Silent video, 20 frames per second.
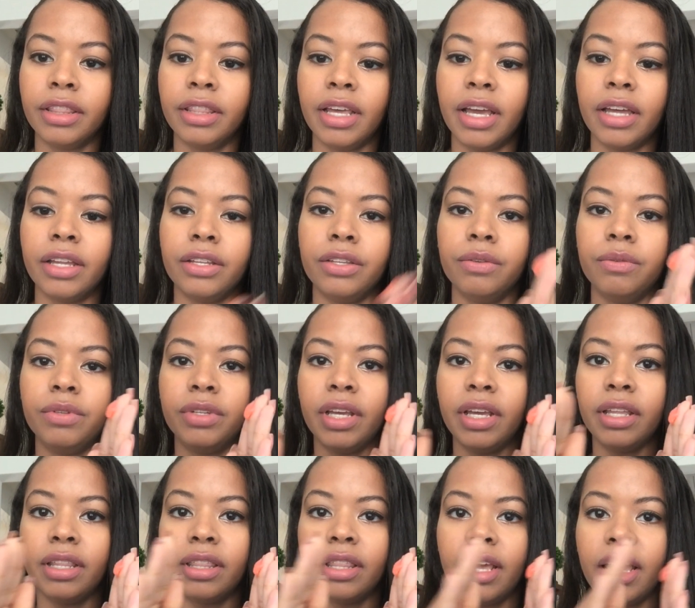that you
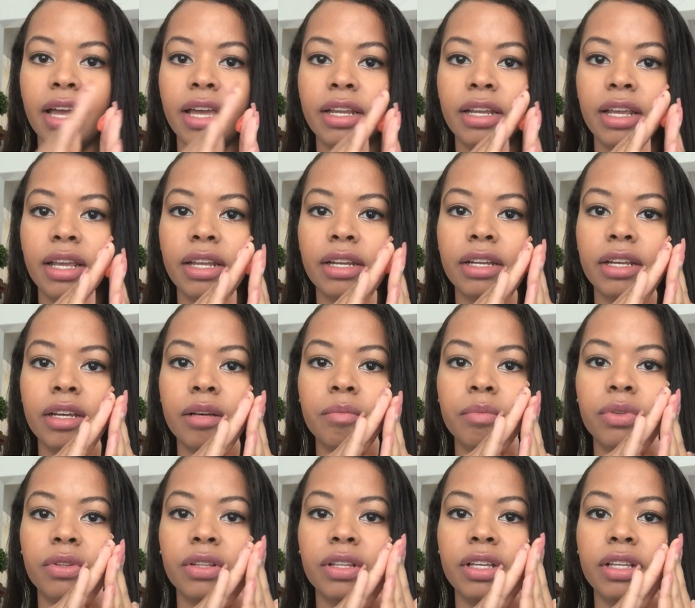take that and
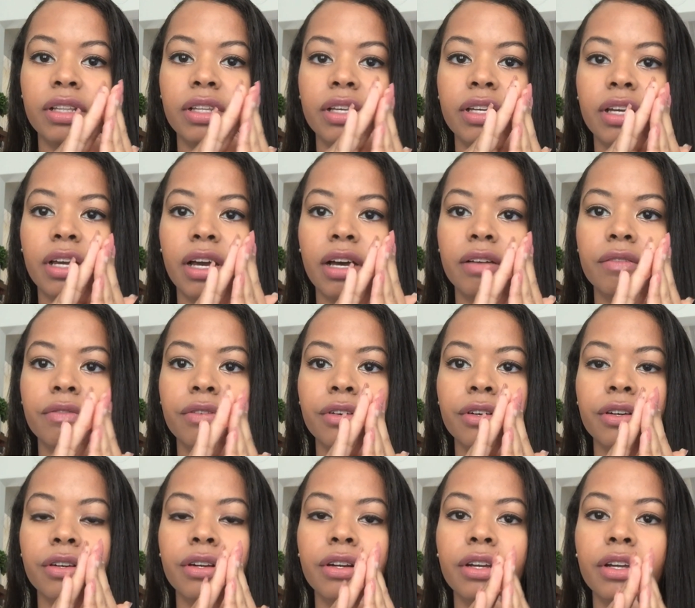completely
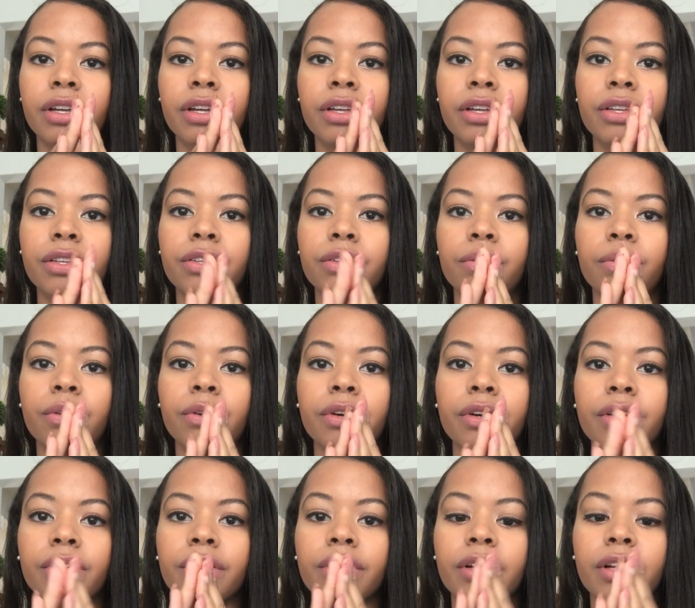cover
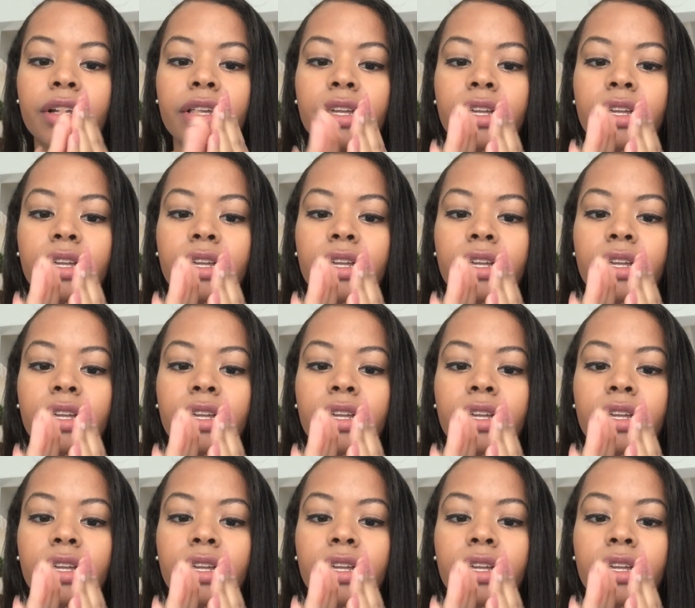your